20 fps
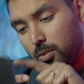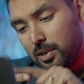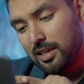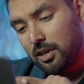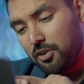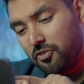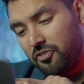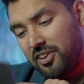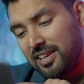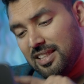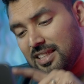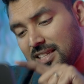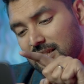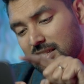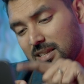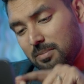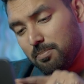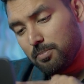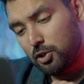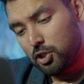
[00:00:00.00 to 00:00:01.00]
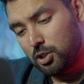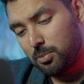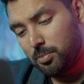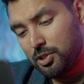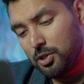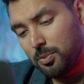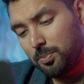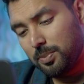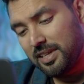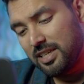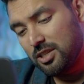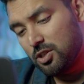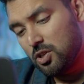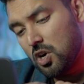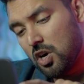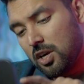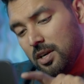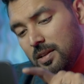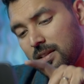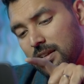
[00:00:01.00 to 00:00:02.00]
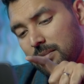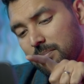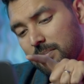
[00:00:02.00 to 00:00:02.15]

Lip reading: without faith it is impossible to please God.